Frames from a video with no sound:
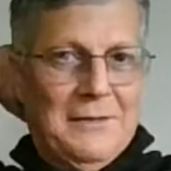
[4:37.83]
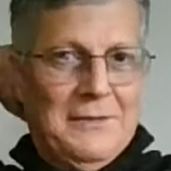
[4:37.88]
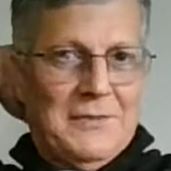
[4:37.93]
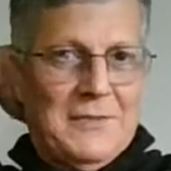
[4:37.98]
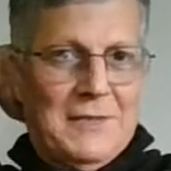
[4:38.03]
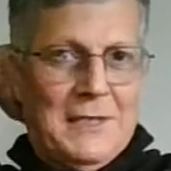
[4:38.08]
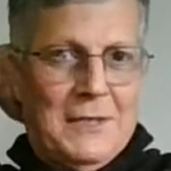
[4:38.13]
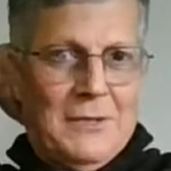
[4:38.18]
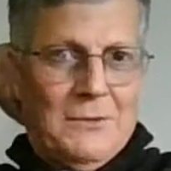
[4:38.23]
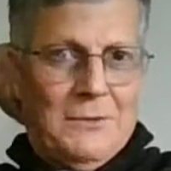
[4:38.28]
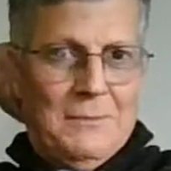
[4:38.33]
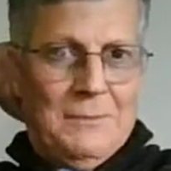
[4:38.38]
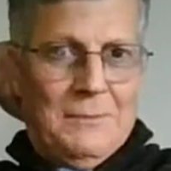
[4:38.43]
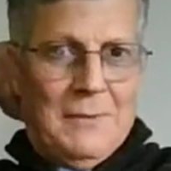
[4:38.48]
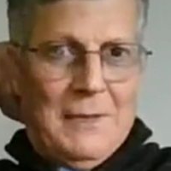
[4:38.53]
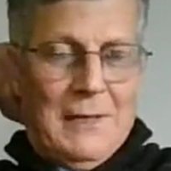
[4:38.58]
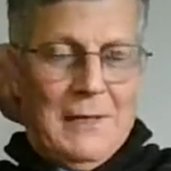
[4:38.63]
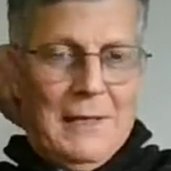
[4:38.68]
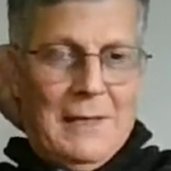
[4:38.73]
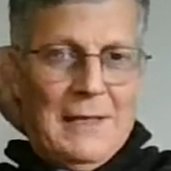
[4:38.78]
So
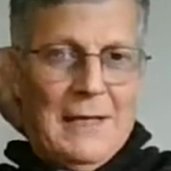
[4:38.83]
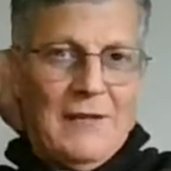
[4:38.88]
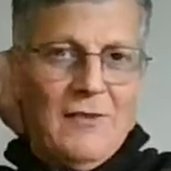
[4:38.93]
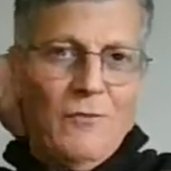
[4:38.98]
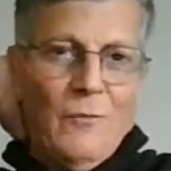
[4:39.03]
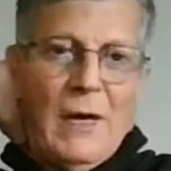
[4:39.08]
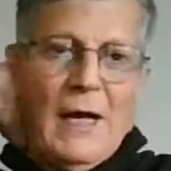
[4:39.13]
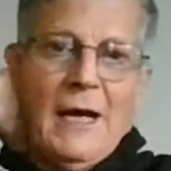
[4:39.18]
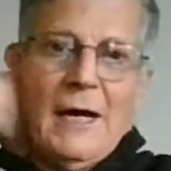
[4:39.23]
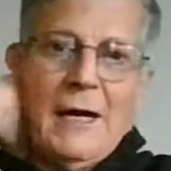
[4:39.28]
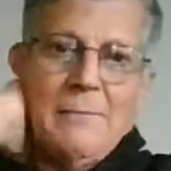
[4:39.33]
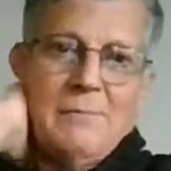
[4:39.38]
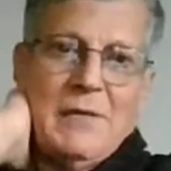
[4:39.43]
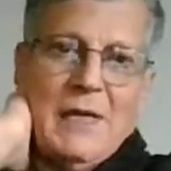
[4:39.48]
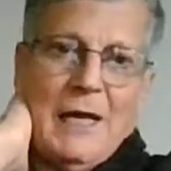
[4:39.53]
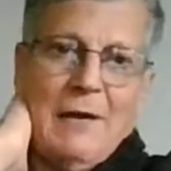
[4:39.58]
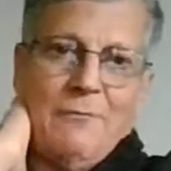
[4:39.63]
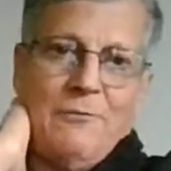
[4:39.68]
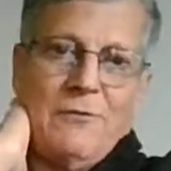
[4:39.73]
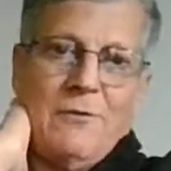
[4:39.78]
that's my
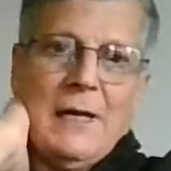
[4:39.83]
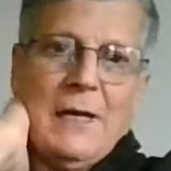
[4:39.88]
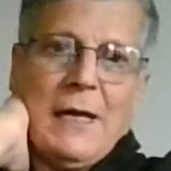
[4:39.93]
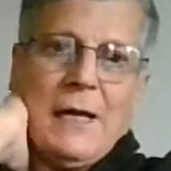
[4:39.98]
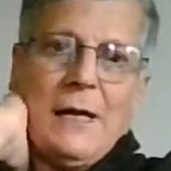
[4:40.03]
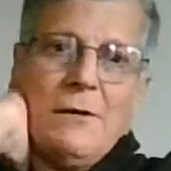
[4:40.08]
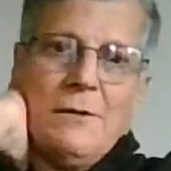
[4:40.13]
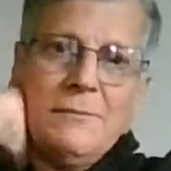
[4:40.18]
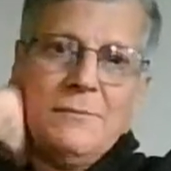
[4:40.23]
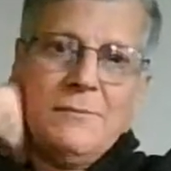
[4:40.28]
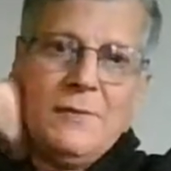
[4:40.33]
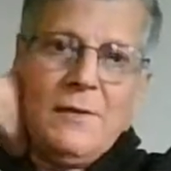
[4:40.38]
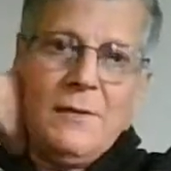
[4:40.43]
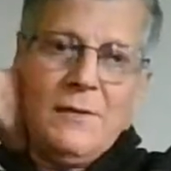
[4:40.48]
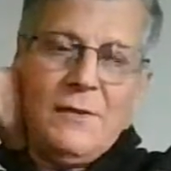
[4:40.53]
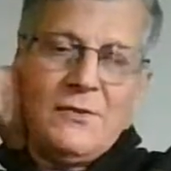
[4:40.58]
update for now.